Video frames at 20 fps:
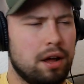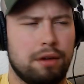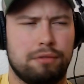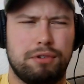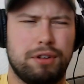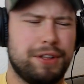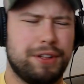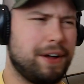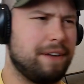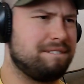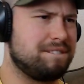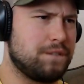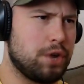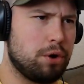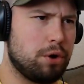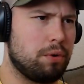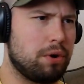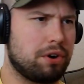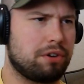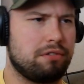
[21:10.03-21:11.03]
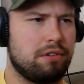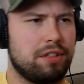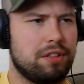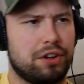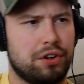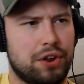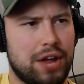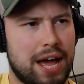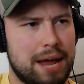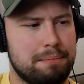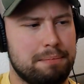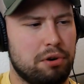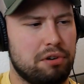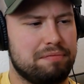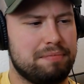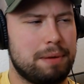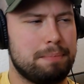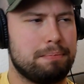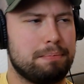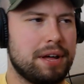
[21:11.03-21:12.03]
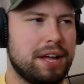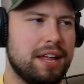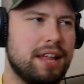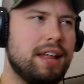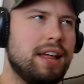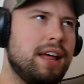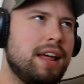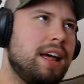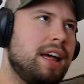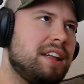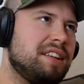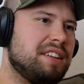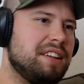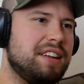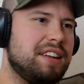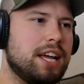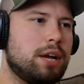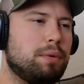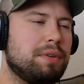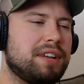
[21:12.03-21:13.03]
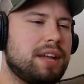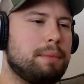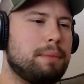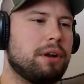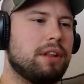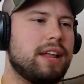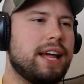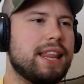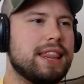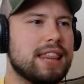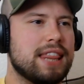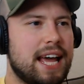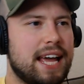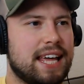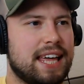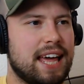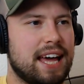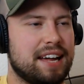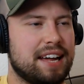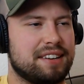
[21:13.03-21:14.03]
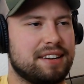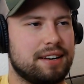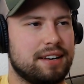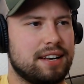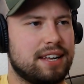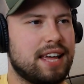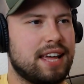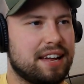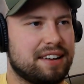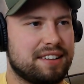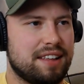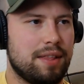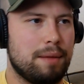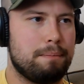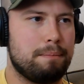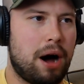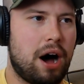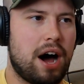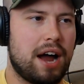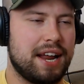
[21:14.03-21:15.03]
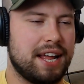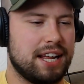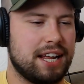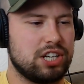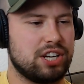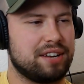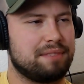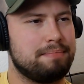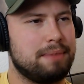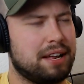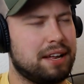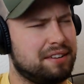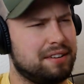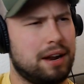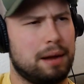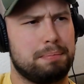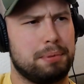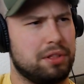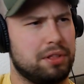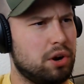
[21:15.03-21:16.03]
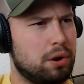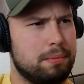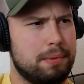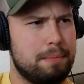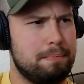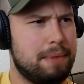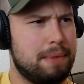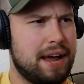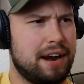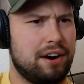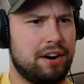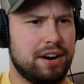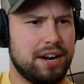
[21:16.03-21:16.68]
really good footwork, really good head movement, but Sadiq was able to land leg kicks and kicks to the body and just mix it up a little bit better.